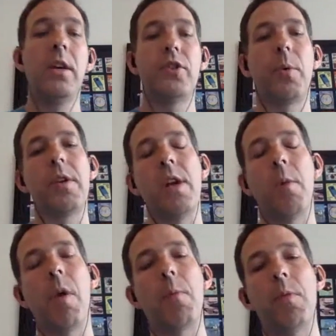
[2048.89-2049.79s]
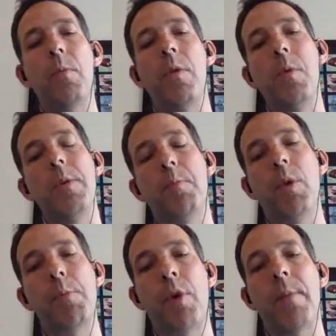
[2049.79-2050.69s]
So, when we
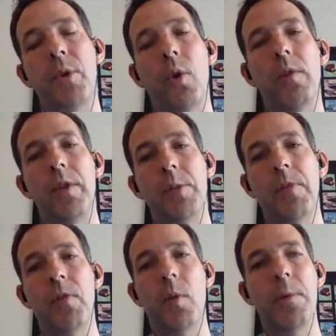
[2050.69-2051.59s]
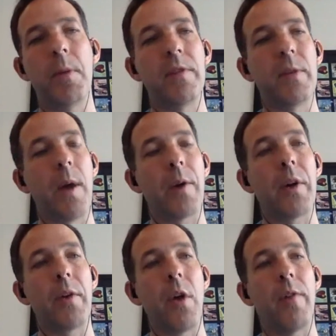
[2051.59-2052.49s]
prepped all of this before we moved to our
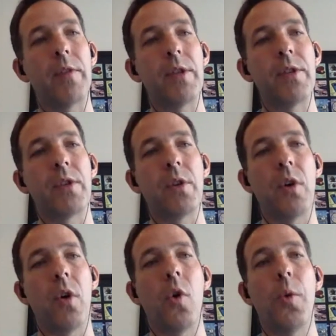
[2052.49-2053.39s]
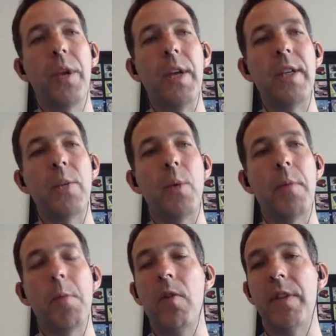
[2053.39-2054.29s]
current offices. So all we needed when we
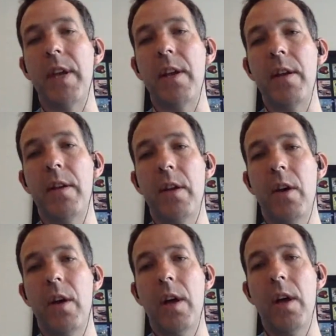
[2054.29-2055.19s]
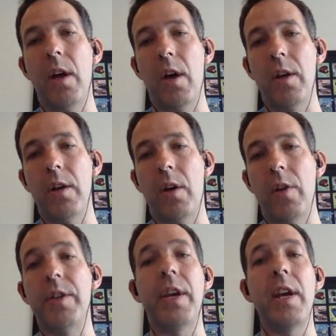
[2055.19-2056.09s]
moved in on
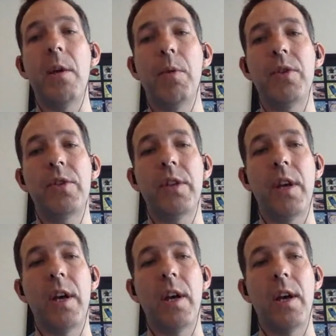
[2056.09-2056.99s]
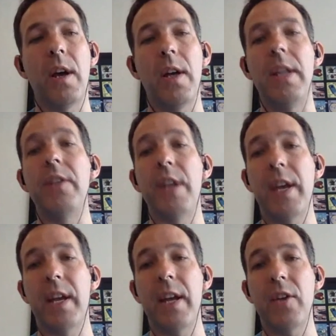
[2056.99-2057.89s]
the day was an internet
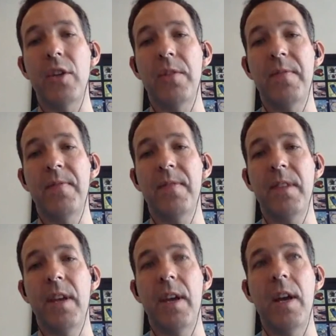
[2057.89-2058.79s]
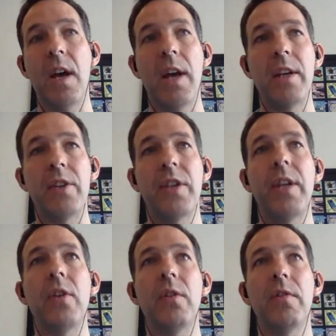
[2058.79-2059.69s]
connection and a
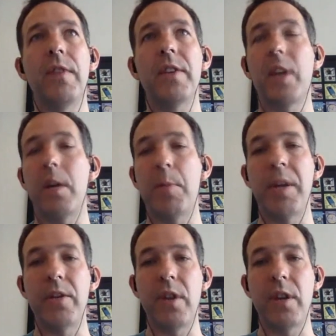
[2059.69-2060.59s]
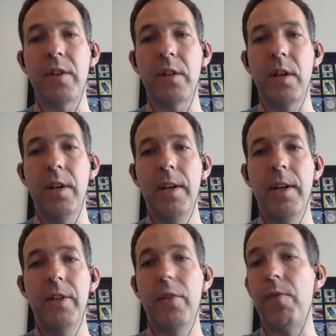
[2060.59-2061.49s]
single fixed IP address
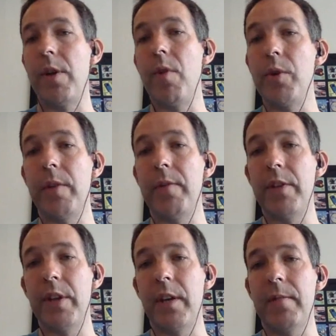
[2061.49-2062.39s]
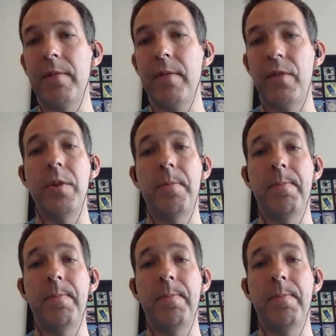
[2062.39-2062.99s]
to reroute everything through.